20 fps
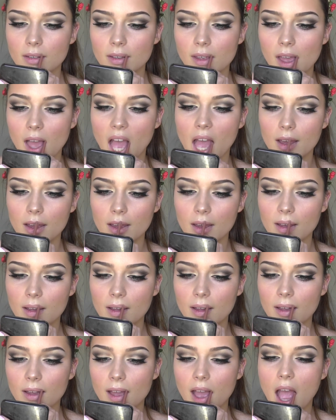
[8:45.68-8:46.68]
and I'm just
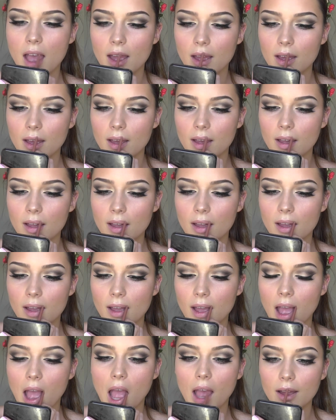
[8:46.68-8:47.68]
sort of
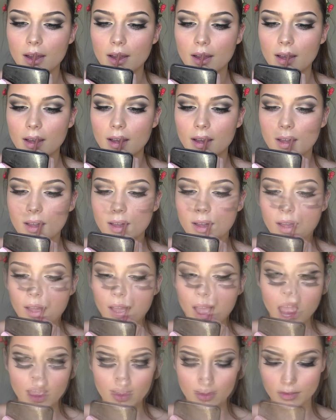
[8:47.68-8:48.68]
concentrating that on the outer edges.